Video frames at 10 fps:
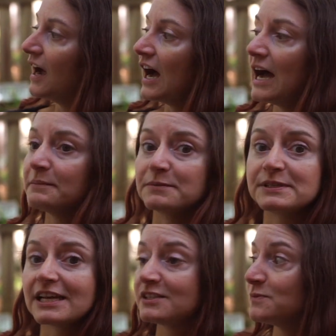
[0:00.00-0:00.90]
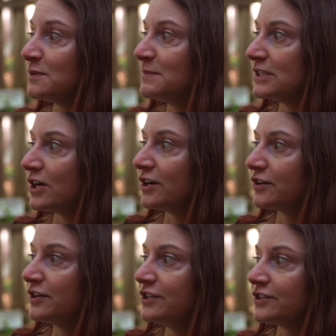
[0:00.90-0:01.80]
I'm obsessed with bizarre
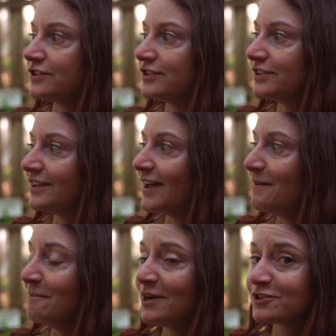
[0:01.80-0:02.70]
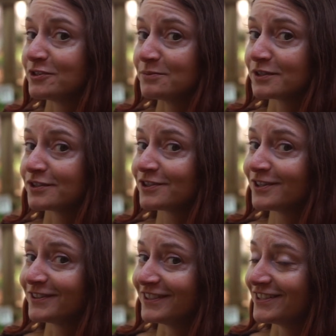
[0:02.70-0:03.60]
creatures, and mushrooms are
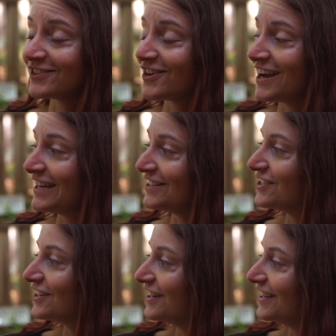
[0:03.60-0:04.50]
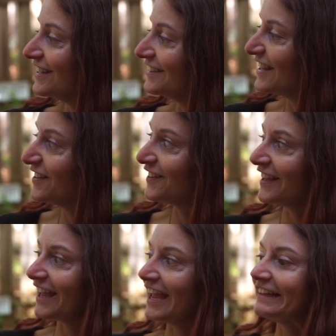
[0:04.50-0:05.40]
certainly strange. They look
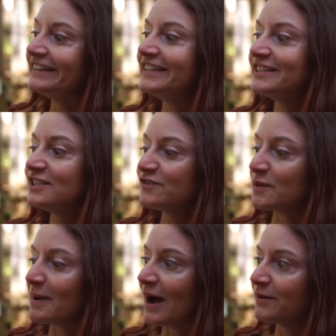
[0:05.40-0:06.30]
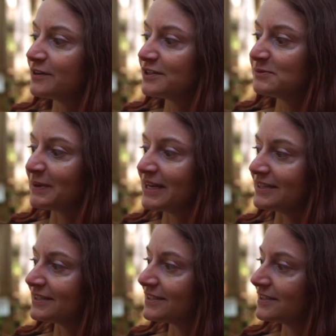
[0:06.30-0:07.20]
like aliens from outer
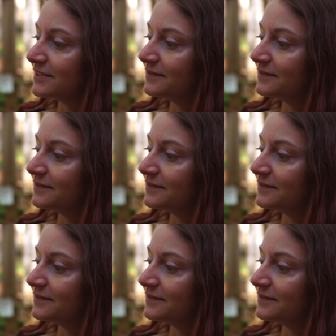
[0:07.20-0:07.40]
space.